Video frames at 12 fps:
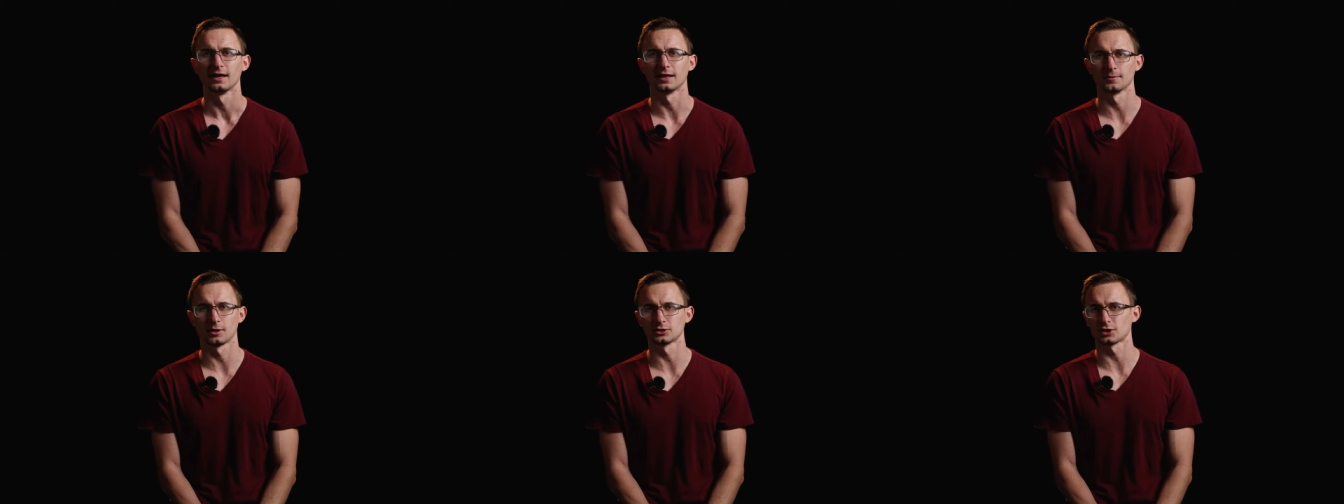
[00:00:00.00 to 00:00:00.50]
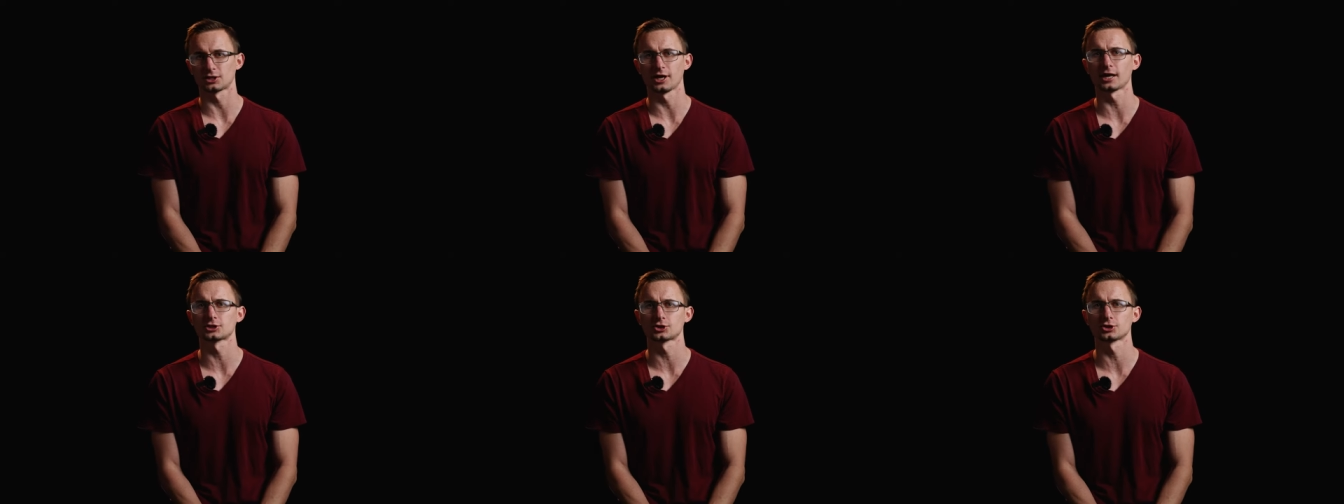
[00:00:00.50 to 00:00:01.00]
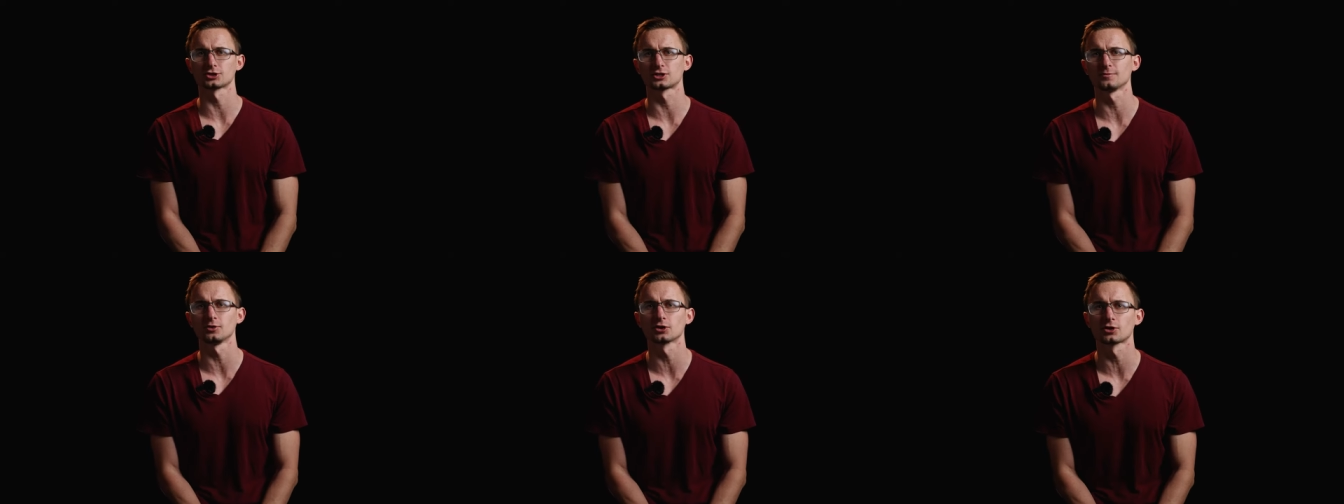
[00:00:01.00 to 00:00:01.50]
And the buddy's like, yeah, sure, just
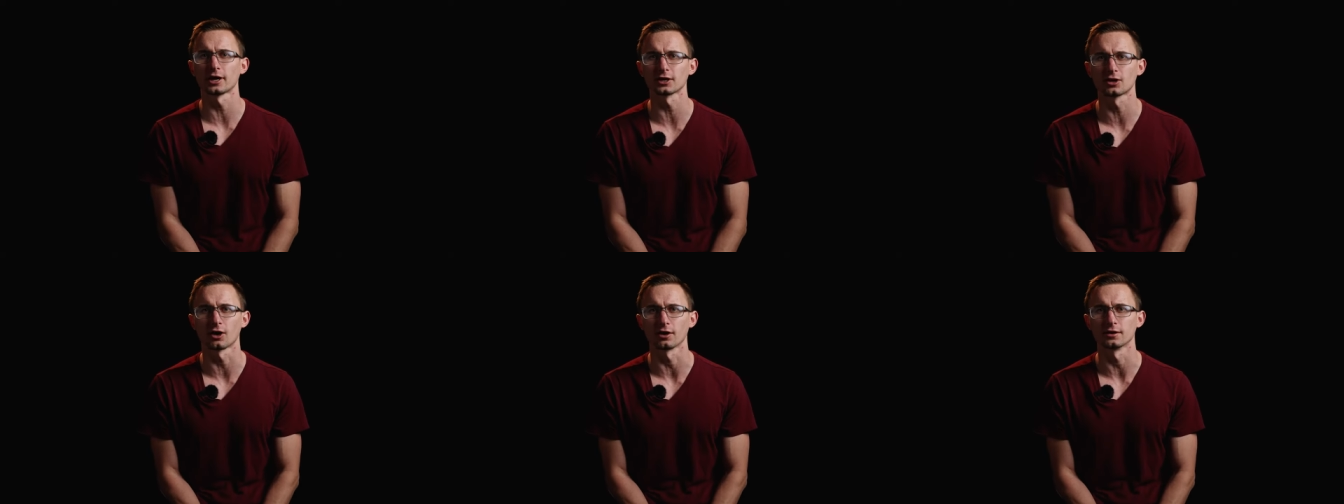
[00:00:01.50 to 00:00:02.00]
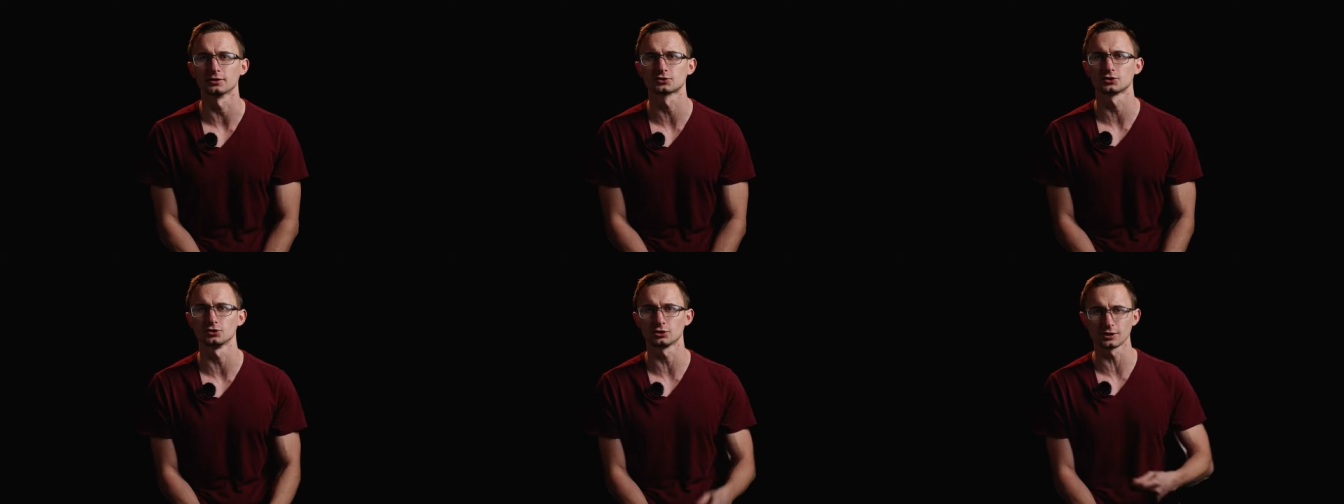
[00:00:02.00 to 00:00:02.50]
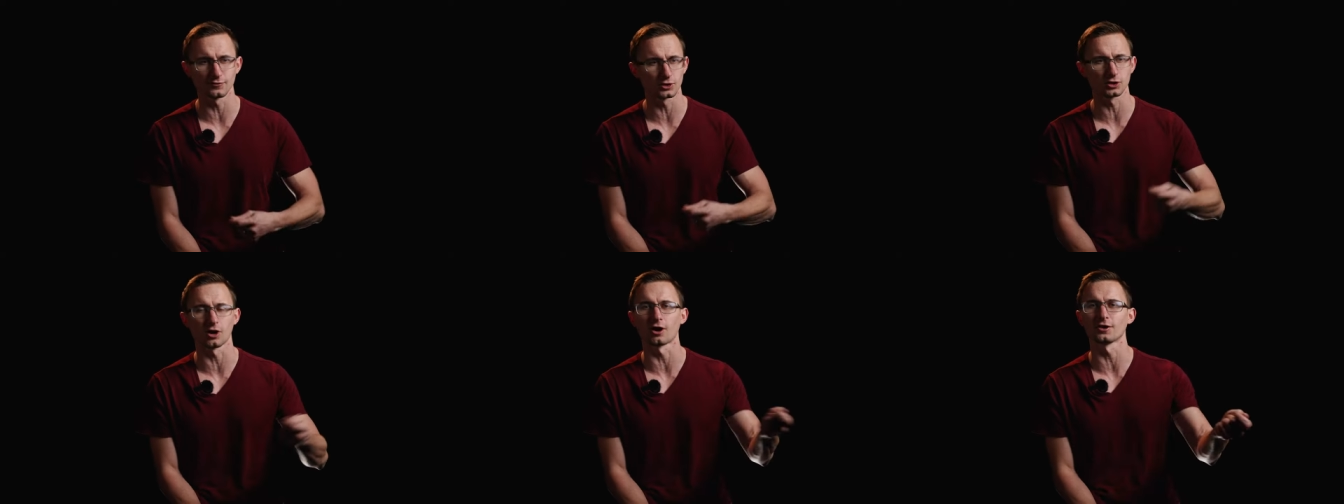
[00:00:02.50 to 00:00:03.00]
give me your credit card. And so you give
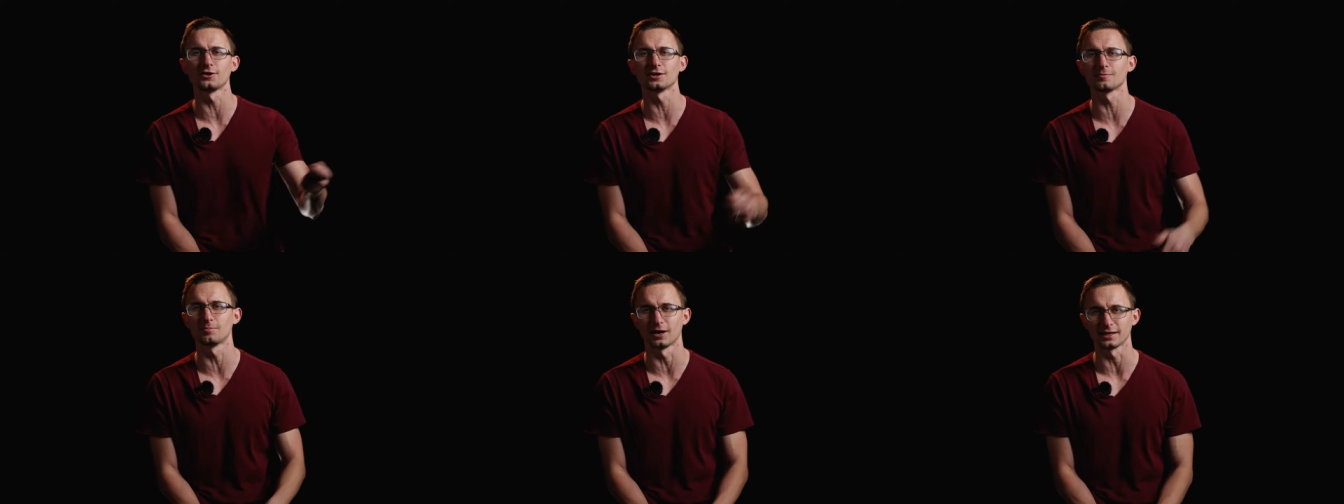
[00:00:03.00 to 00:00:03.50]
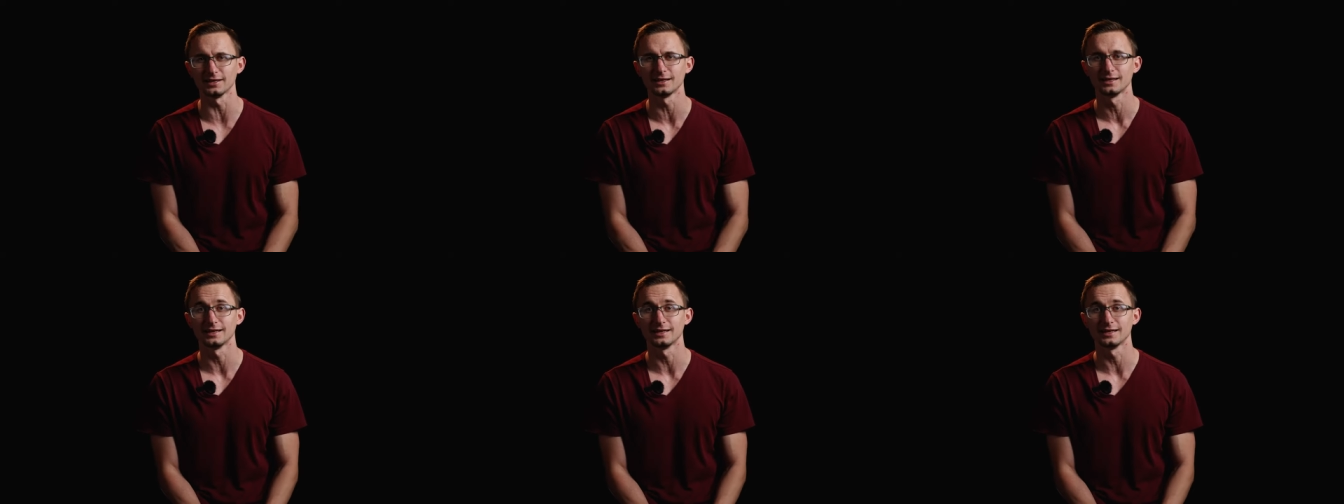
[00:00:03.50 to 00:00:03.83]
your card to your buddy.